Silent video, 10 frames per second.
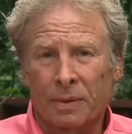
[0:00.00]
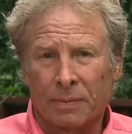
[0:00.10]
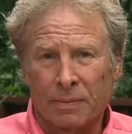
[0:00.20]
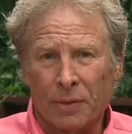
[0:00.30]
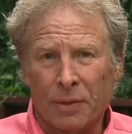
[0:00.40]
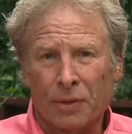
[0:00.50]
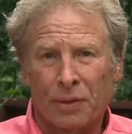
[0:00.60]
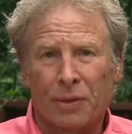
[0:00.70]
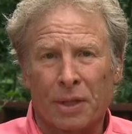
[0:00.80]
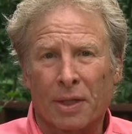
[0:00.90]

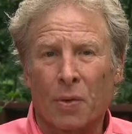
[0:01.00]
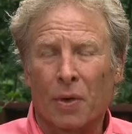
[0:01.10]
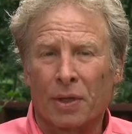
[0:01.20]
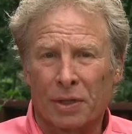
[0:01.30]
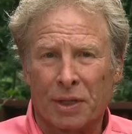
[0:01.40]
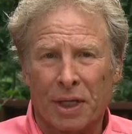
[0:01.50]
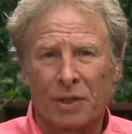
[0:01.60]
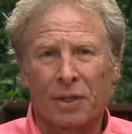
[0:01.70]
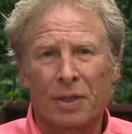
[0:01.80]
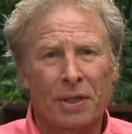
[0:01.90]
news
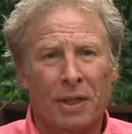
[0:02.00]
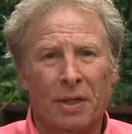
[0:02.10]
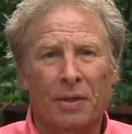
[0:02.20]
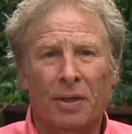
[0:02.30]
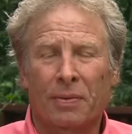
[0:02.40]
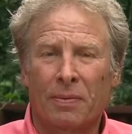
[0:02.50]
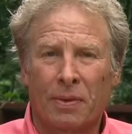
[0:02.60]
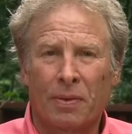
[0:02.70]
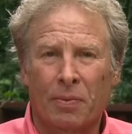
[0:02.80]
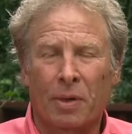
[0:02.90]
organization that
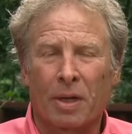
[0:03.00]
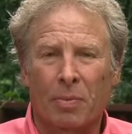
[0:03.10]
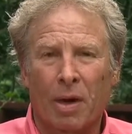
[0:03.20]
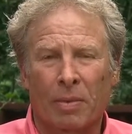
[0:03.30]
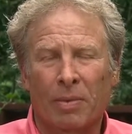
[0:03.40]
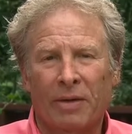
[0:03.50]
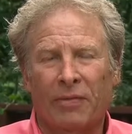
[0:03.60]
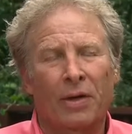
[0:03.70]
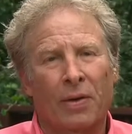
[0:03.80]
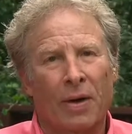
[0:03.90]
you can probably
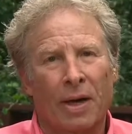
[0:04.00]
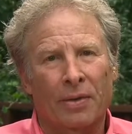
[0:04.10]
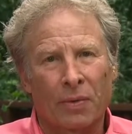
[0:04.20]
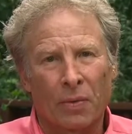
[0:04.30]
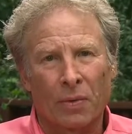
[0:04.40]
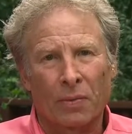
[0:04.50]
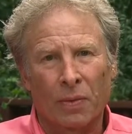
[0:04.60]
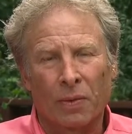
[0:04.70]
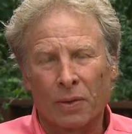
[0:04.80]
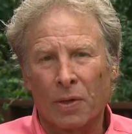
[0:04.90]
figure out that
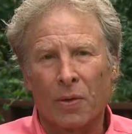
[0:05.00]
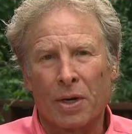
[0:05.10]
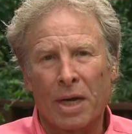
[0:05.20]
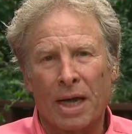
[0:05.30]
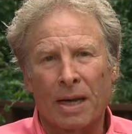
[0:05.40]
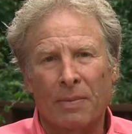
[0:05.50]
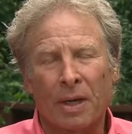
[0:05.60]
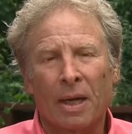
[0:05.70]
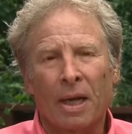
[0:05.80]
will go unnamed,